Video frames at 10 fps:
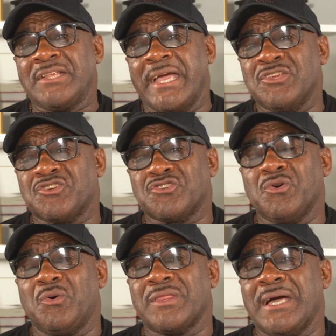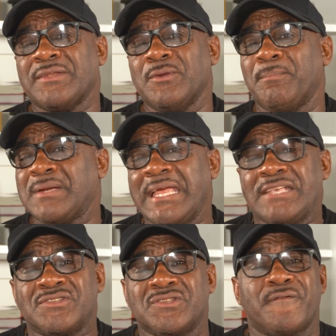ensure that the
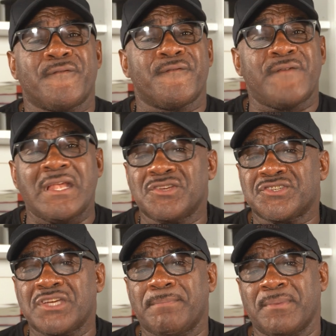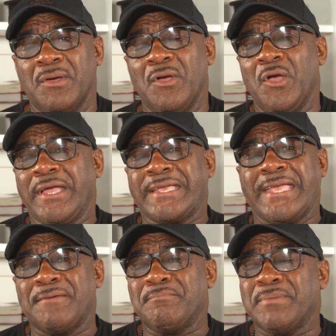places of fellowship
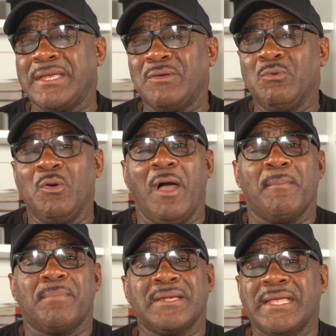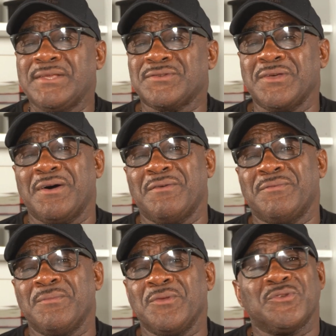can be a place
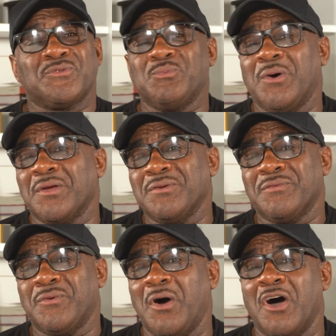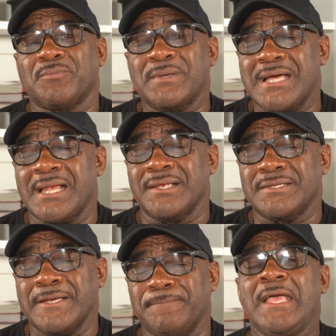of just wonderful
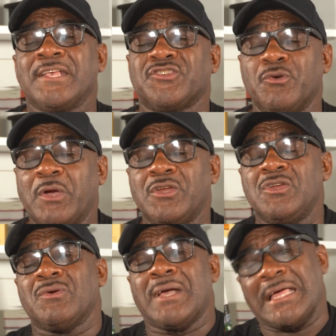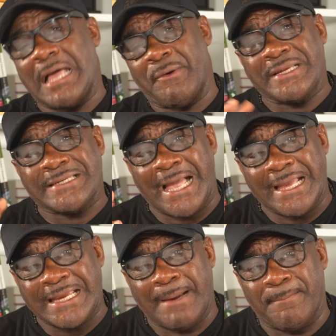hospitality. And so we're going to look at our
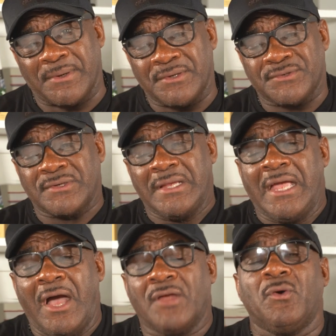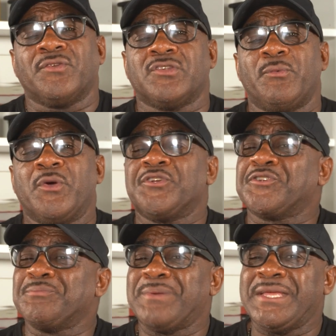entire campus, and also we're going
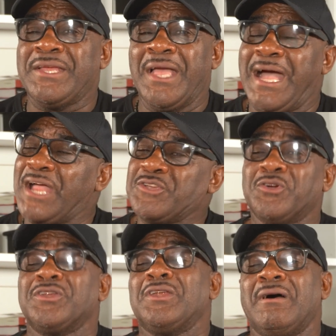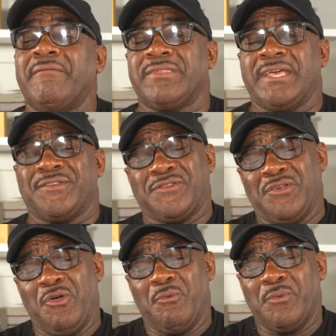to be, and you're going to love this,
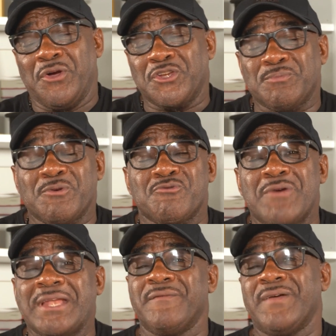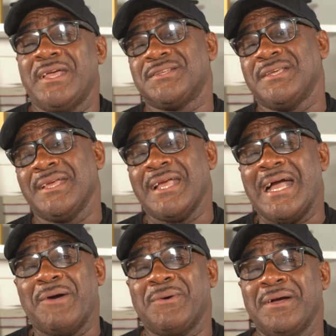we're going to be renovating
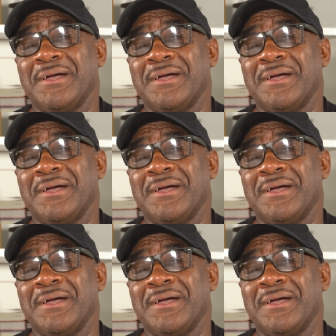our